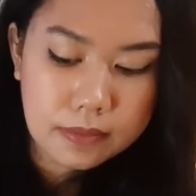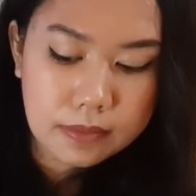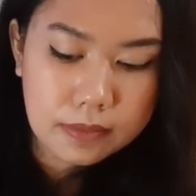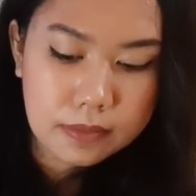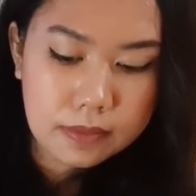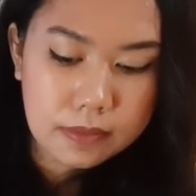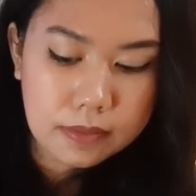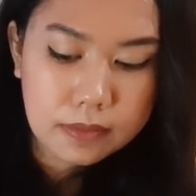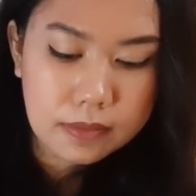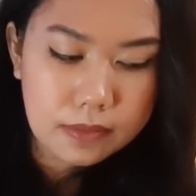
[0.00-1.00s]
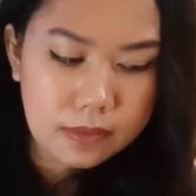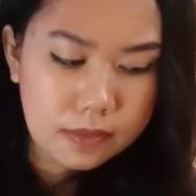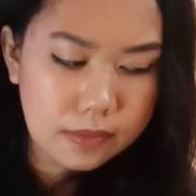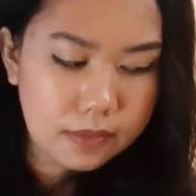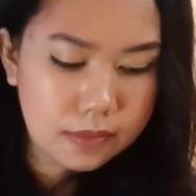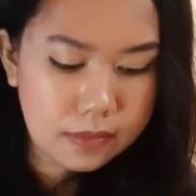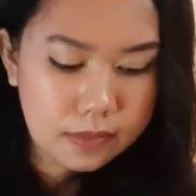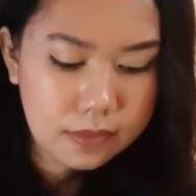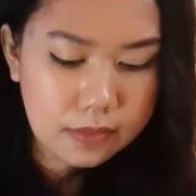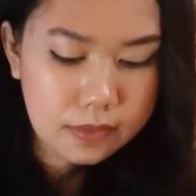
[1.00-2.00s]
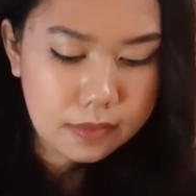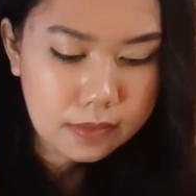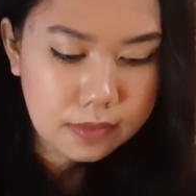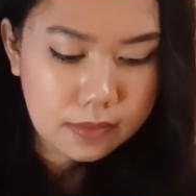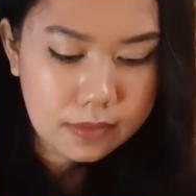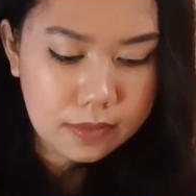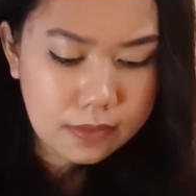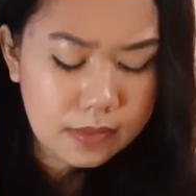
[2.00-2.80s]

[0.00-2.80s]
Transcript: (no one is talking)